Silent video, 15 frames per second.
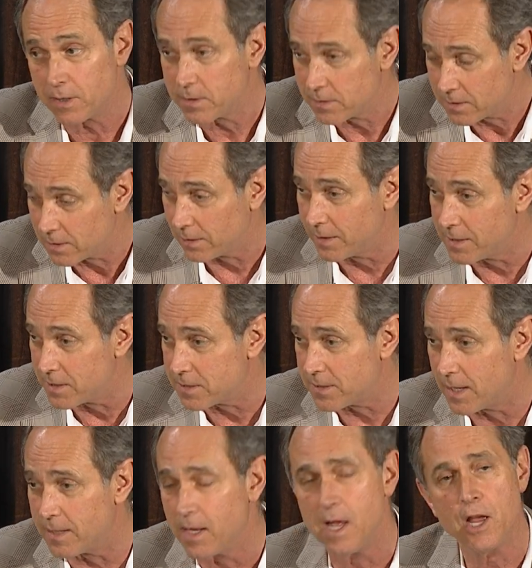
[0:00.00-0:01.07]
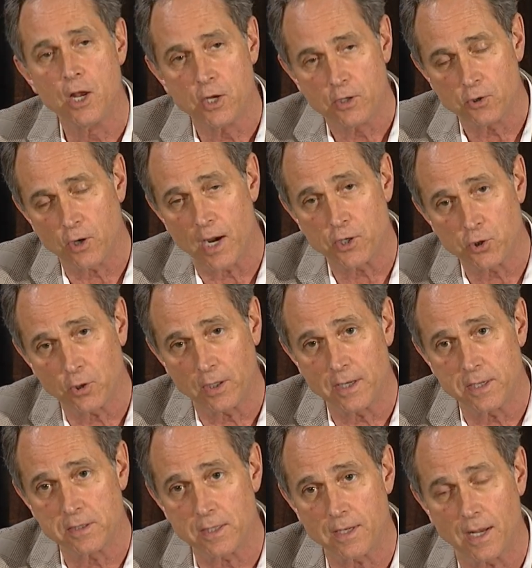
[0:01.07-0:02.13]
Celinda said, try
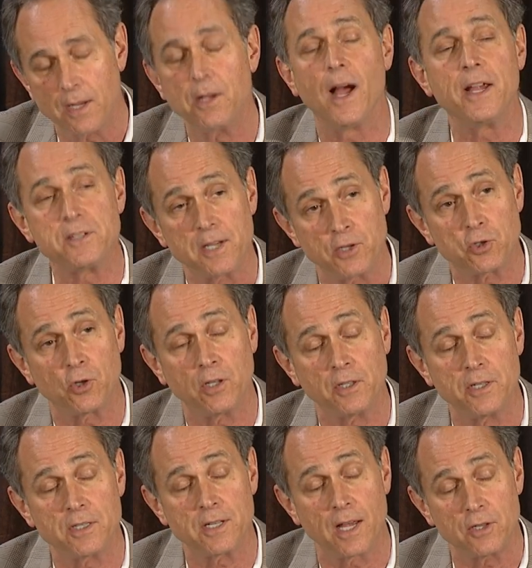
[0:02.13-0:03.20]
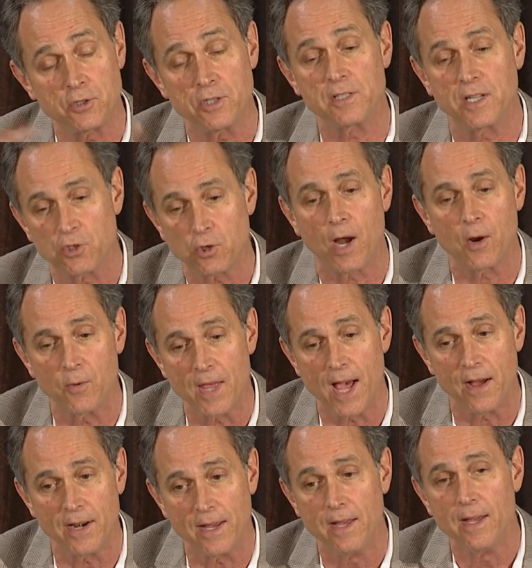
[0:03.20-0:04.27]
trillions of dollars. I said trillions of dollars. She said, try it
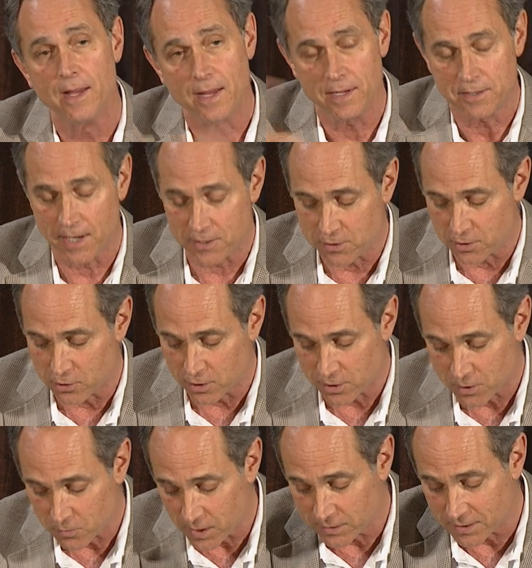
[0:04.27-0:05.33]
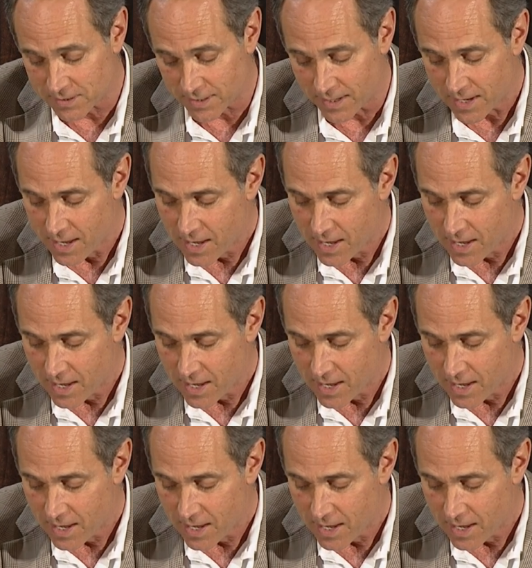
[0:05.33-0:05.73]
without it. It tested just as well to say,